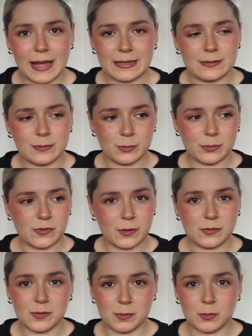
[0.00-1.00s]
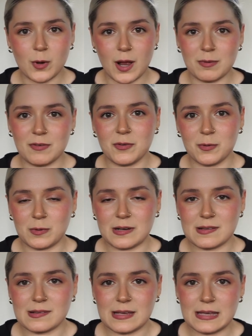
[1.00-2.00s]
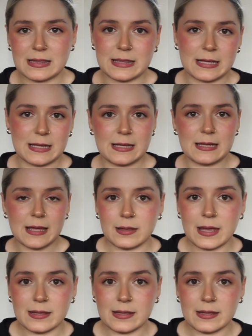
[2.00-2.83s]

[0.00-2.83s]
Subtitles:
and also subscribe if you want to see the